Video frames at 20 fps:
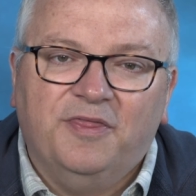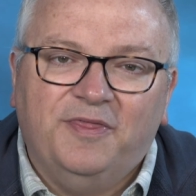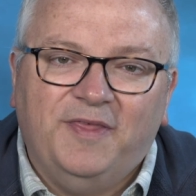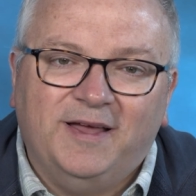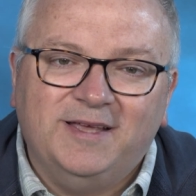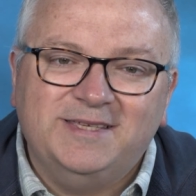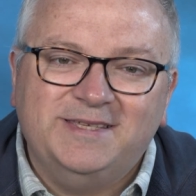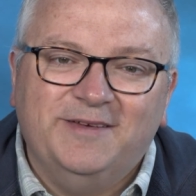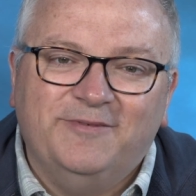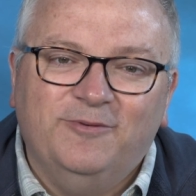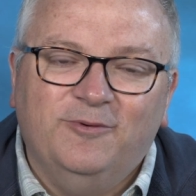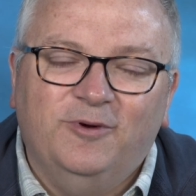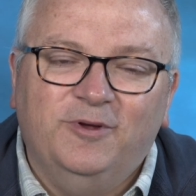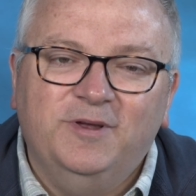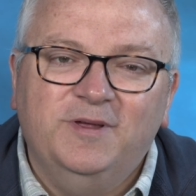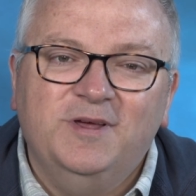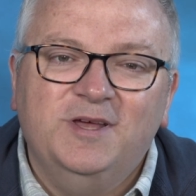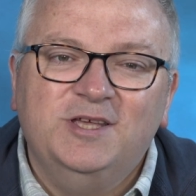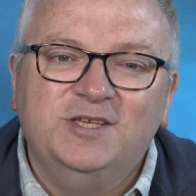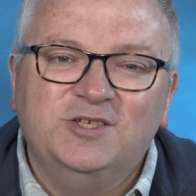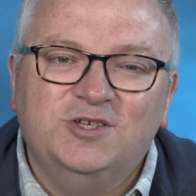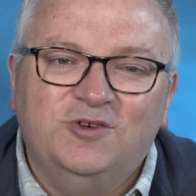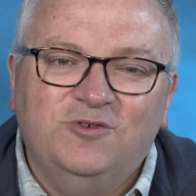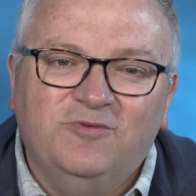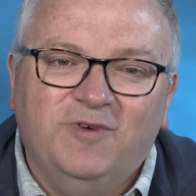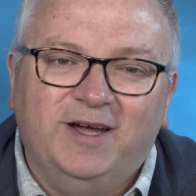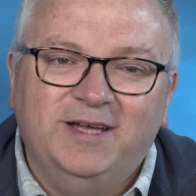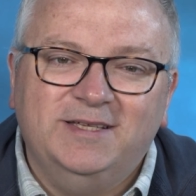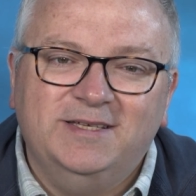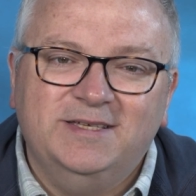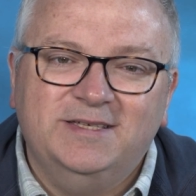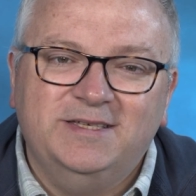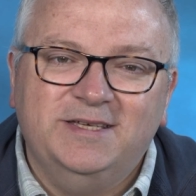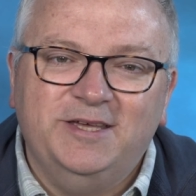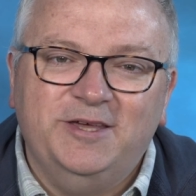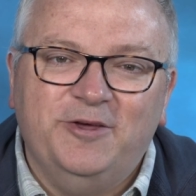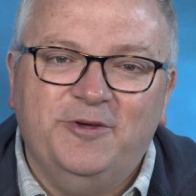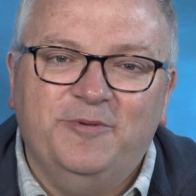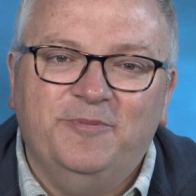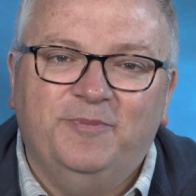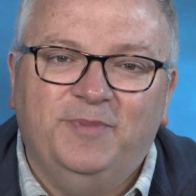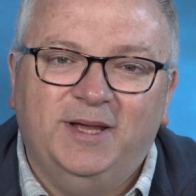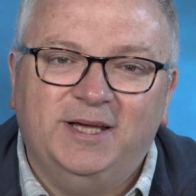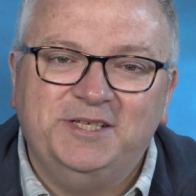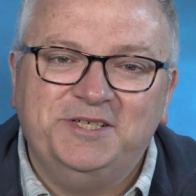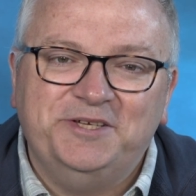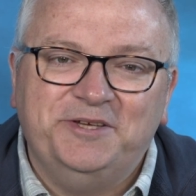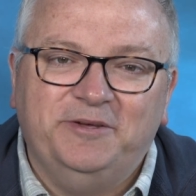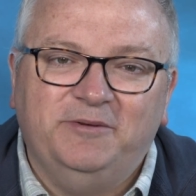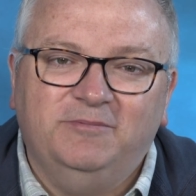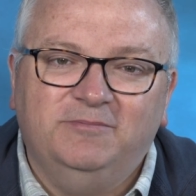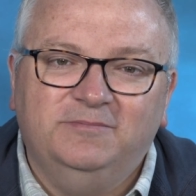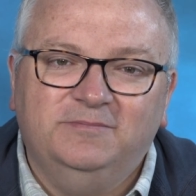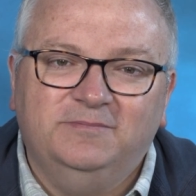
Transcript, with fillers: Thanks, everyone. It's great to see you. Bless you.